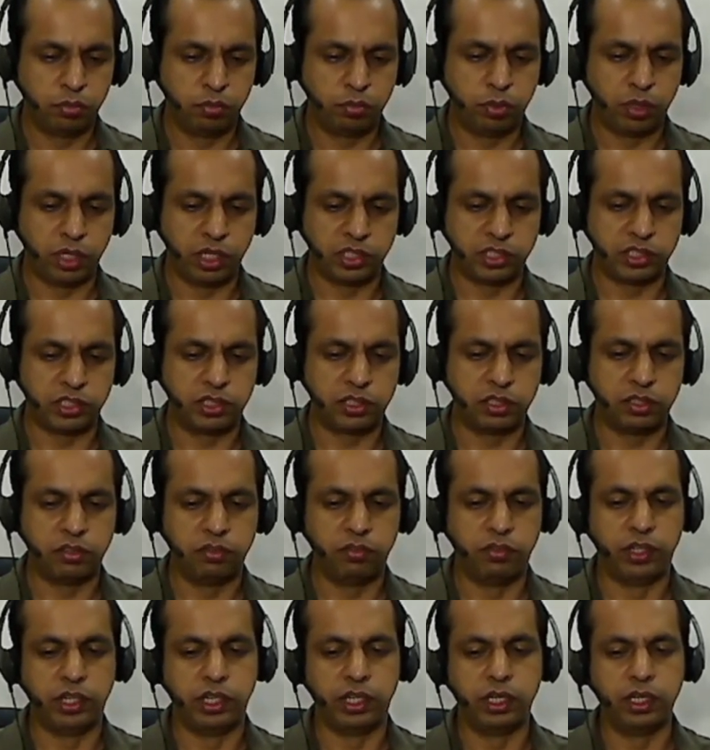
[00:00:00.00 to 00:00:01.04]
plus
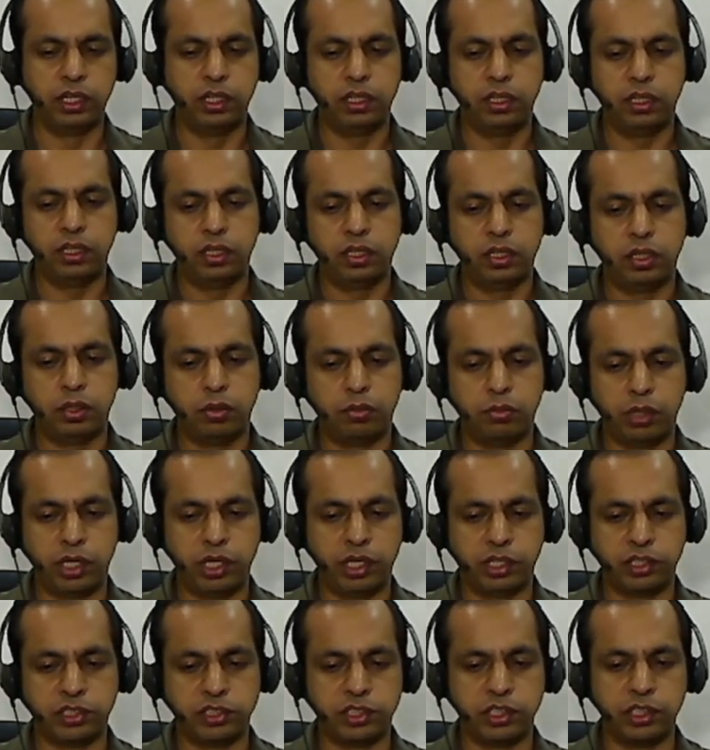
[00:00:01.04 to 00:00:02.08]
Vi
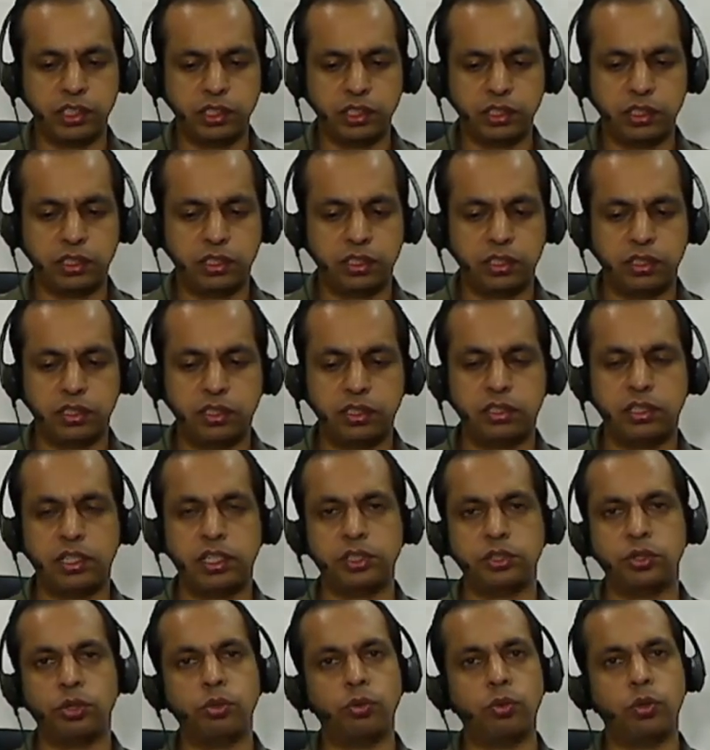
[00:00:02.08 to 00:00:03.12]
minus the
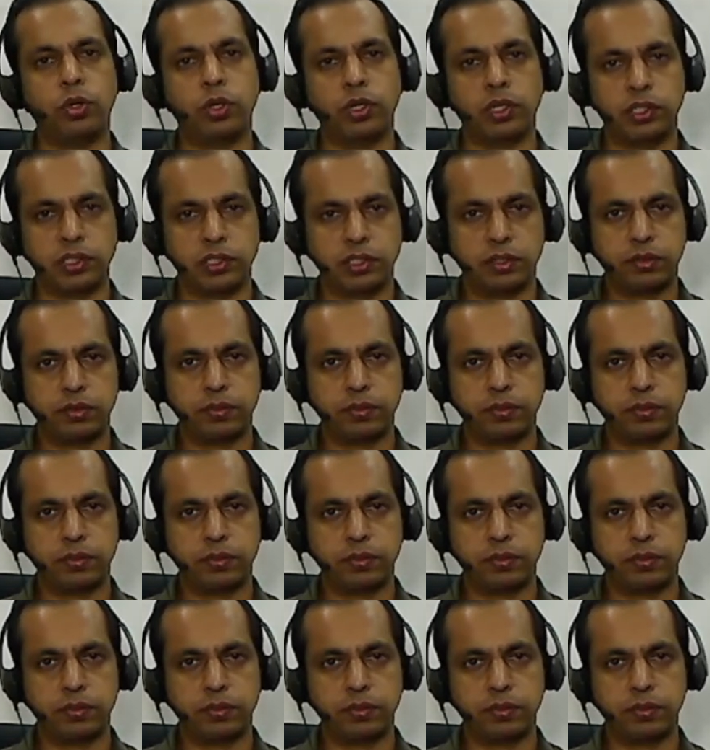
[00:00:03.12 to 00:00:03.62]
threshold voltage.